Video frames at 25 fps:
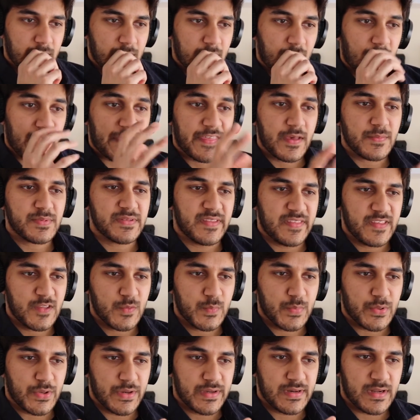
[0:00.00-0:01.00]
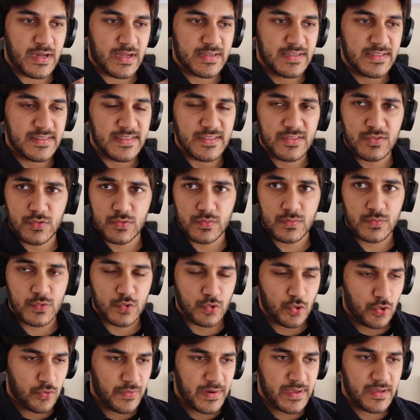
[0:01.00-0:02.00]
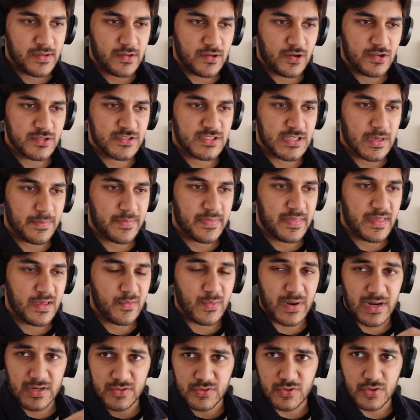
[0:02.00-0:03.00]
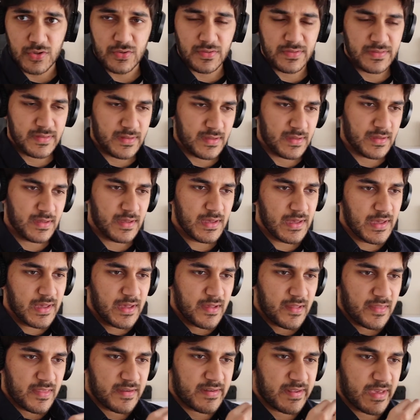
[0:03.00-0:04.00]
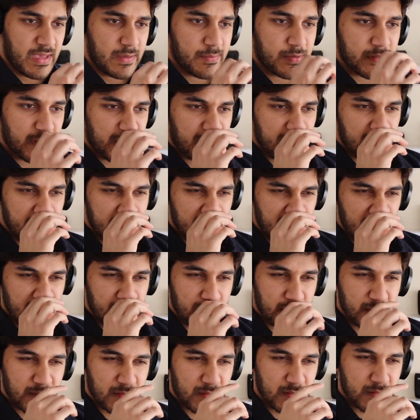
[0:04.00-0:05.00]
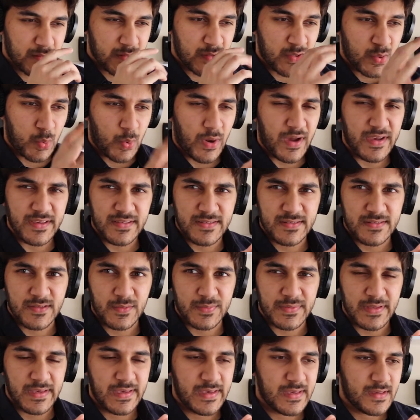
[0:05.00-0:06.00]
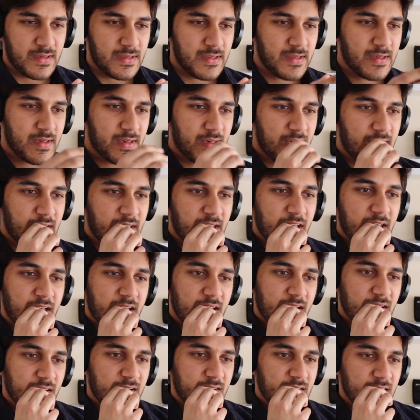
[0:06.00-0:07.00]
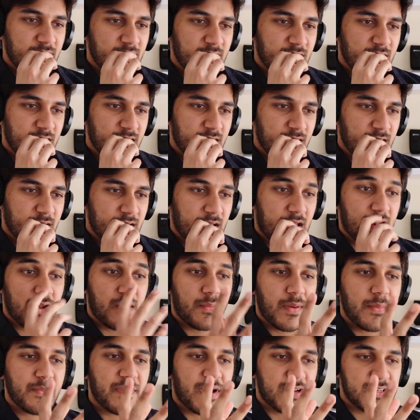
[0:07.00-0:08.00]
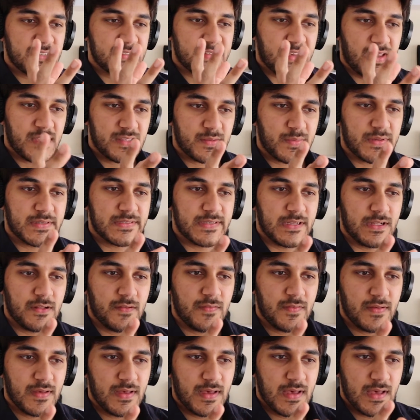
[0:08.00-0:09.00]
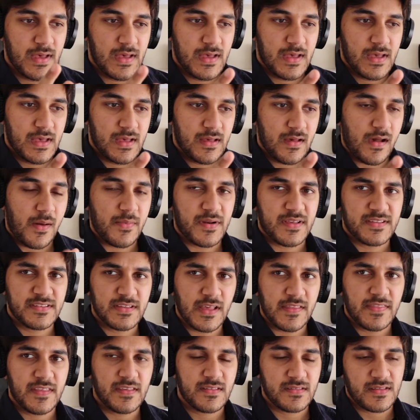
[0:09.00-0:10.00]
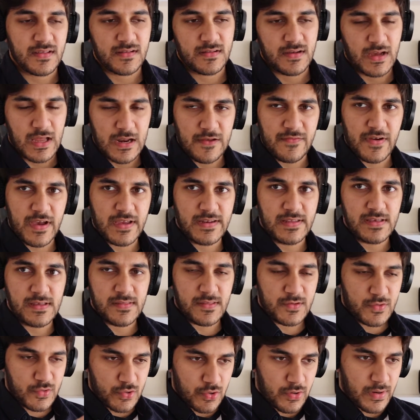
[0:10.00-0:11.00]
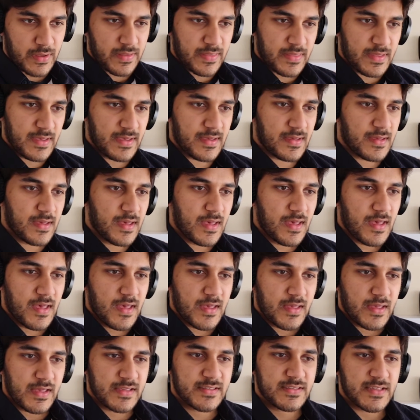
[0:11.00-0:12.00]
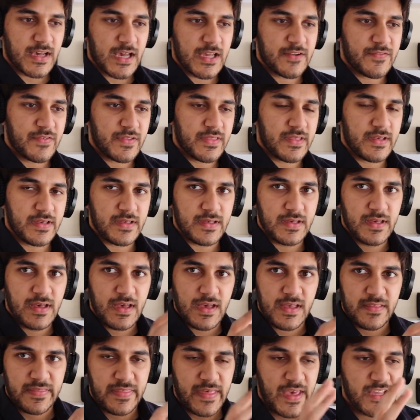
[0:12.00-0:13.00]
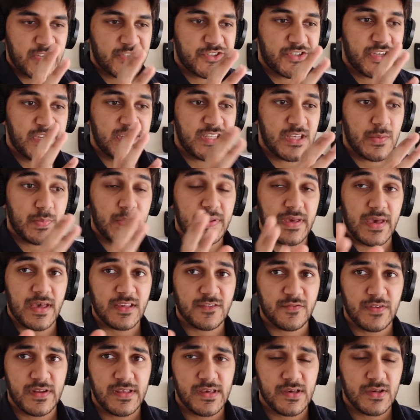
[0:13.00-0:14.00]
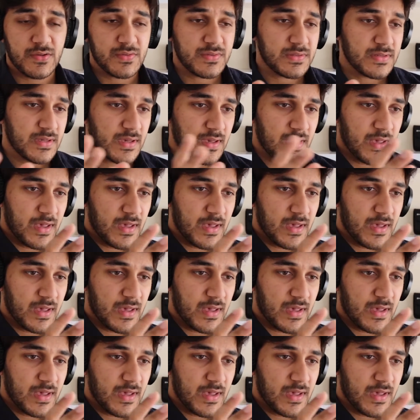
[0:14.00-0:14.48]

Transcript: I think up to this point I did this drawing concept thing where I draw on the table. I think I did it twice up to here, and I remember actually saying to myself, I'm going to set this kind of idea, the drawing thing, aside for the HTTPS videos.